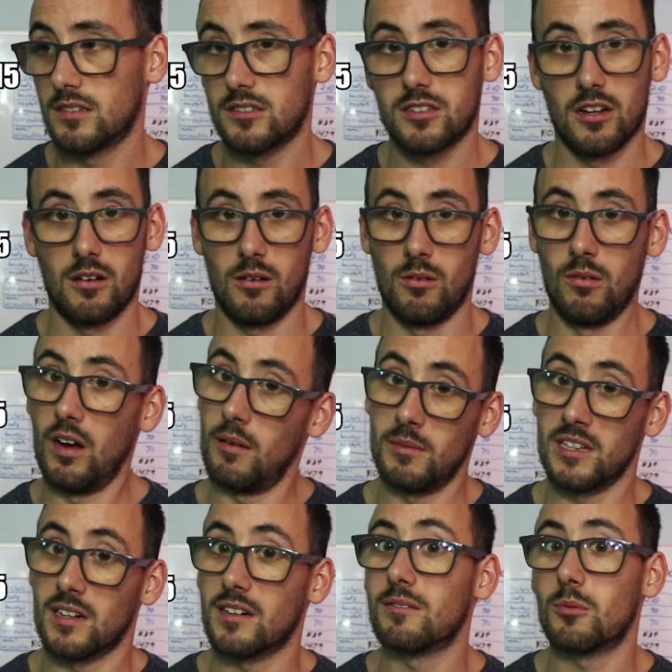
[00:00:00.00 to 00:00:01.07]
So, I
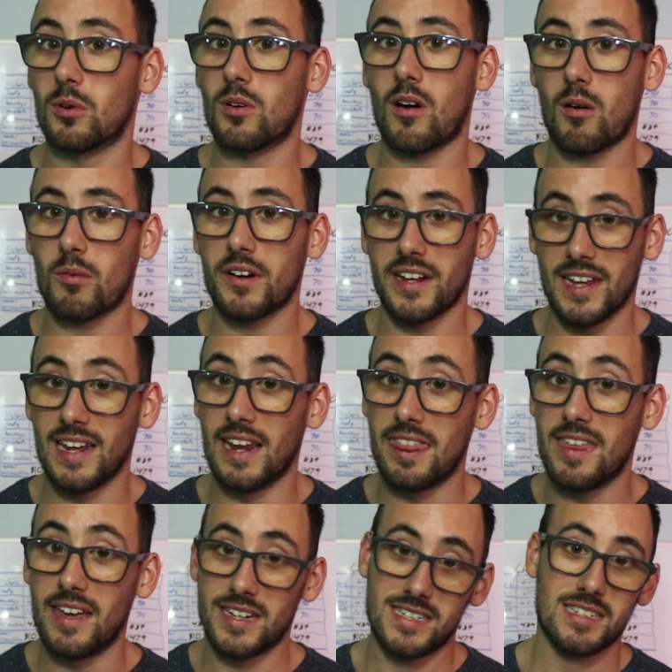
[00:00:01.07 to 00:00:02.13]
mean, we're already
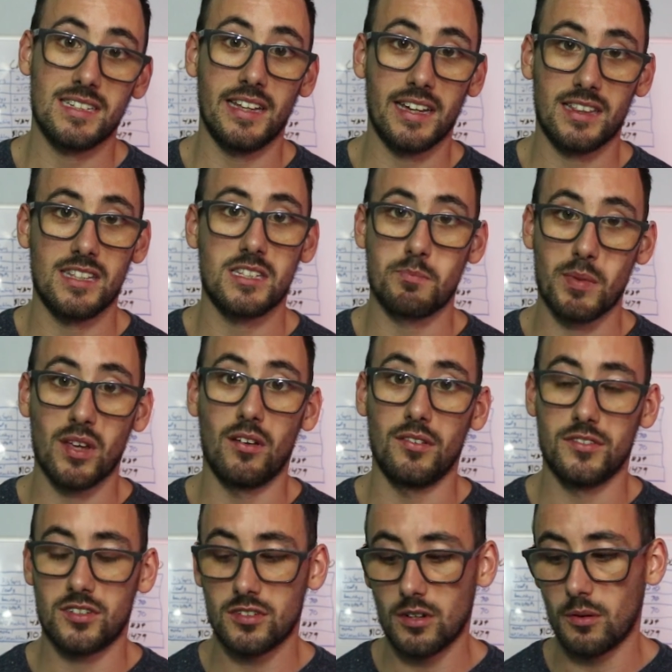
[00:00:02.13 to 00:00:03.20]
in this, like this
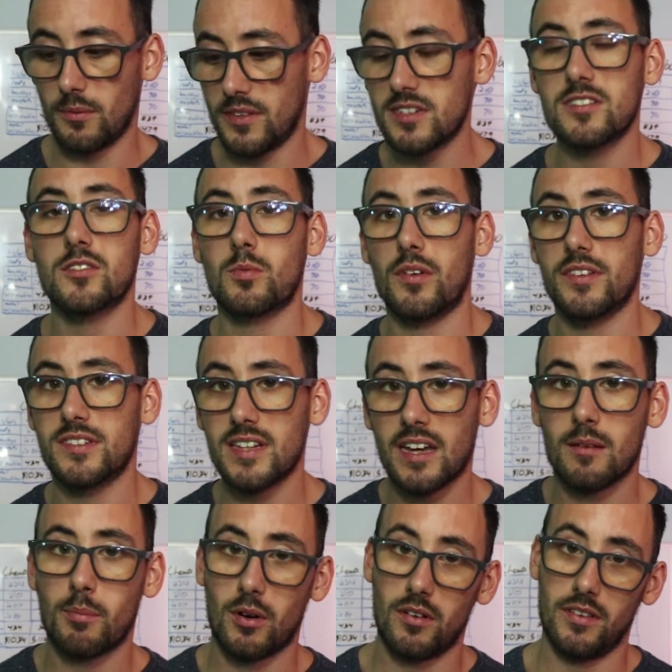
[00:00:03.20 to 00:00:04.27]
build. So this is where the
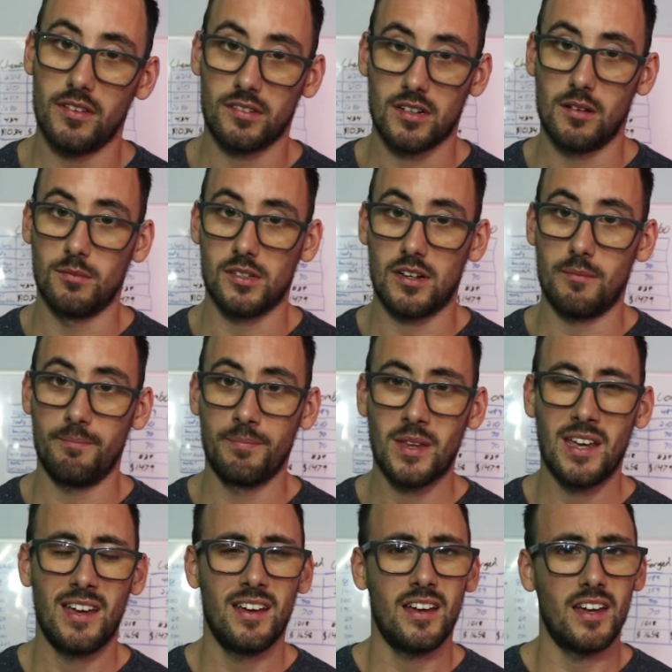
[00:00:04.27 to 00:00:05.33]
second part of this comes up.
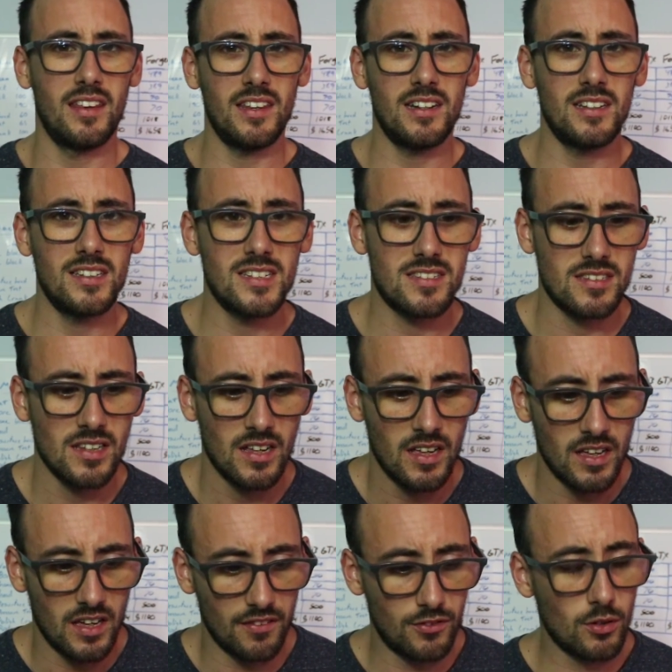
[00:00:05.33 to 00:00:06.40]
And it is,
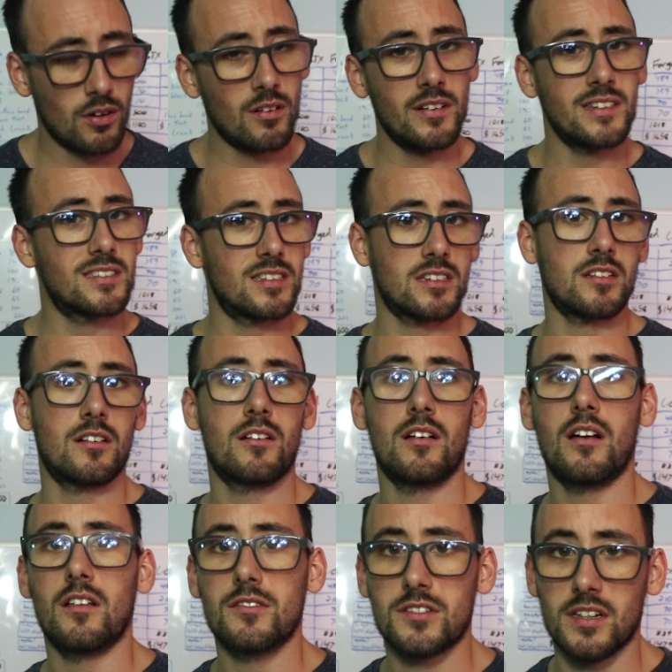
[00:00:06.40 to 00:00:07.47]
if you're already
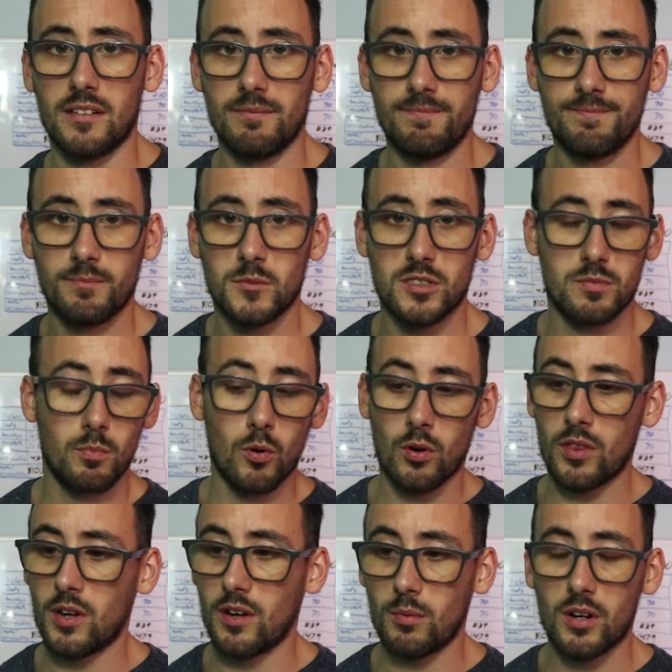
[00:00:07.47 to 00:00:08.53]
$600 in, it's
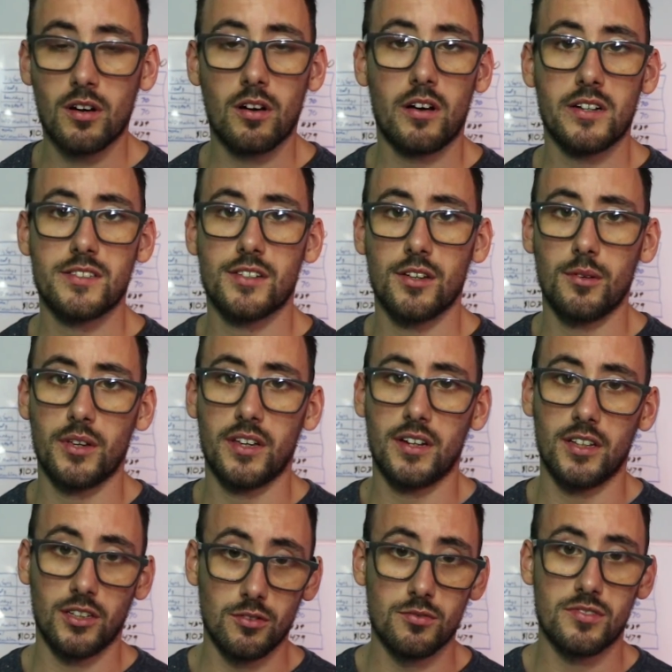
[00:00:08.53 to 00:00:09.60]
more than it would cost to go get
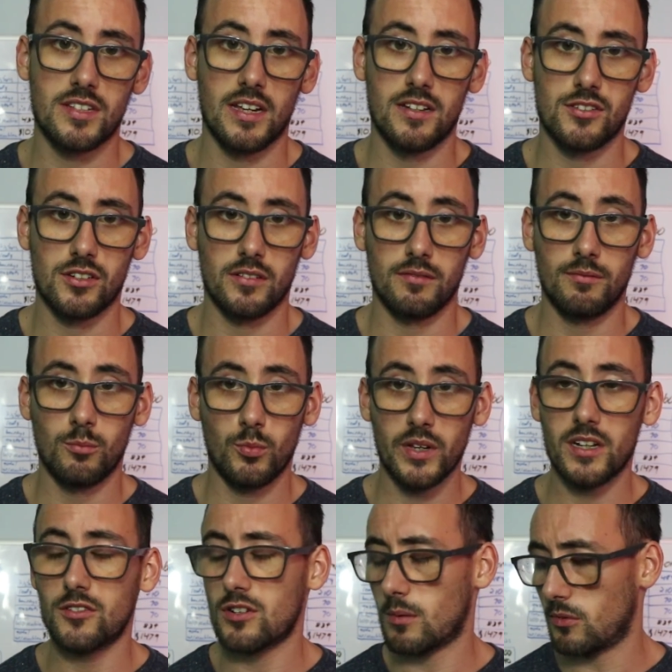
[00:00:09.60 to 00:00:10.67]
a used engine.
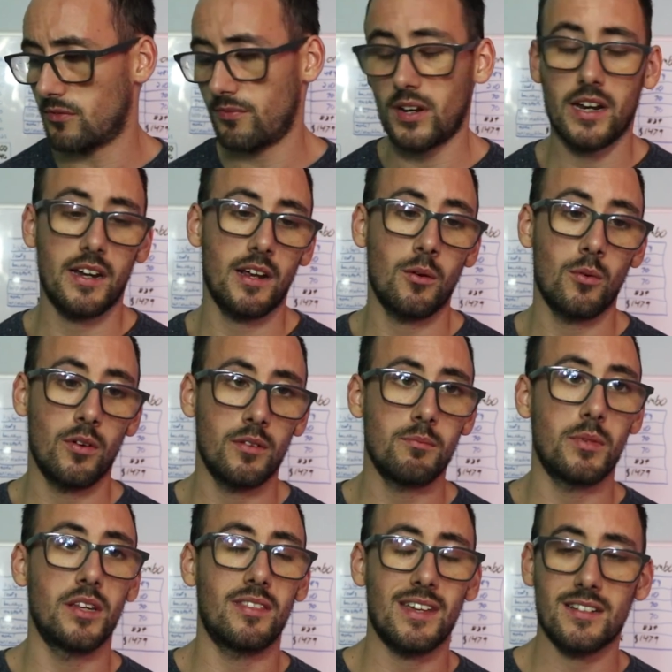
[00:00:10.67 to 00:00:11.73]
We had trouble finding one,
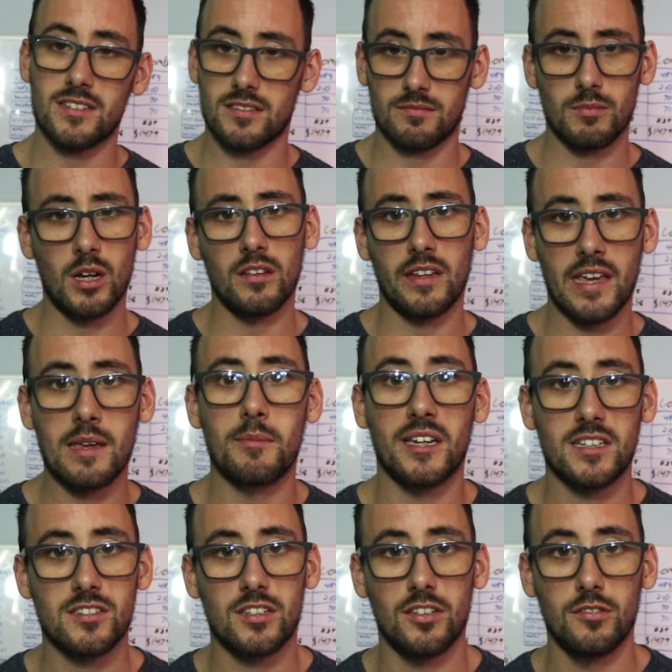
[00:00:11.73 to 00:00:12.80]
but that's a lame
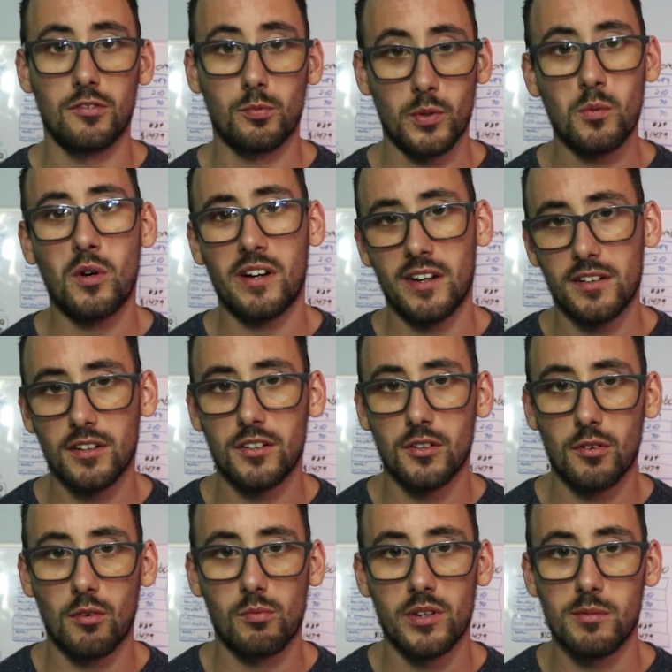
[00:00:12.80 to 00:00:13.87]
excuse. We wanted to
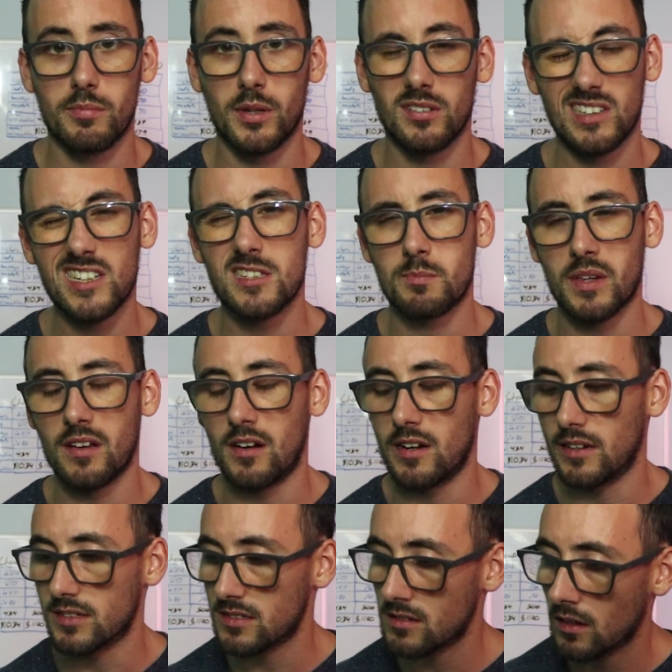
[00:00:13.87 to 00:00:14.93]
do a rebuild, let's be
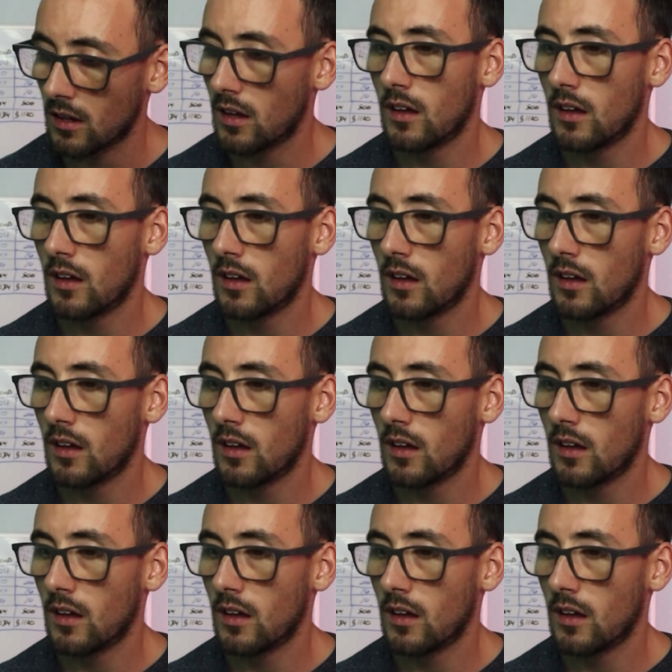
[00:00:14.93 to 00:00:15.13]
honest.